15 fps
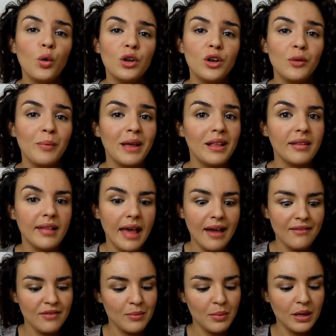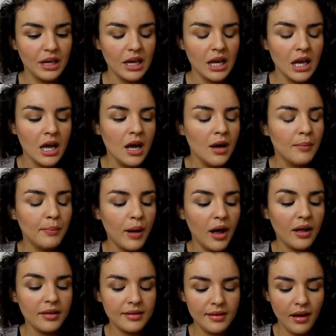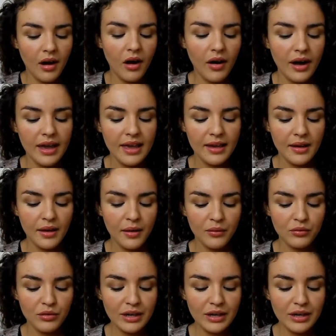would appeal to everybody, but I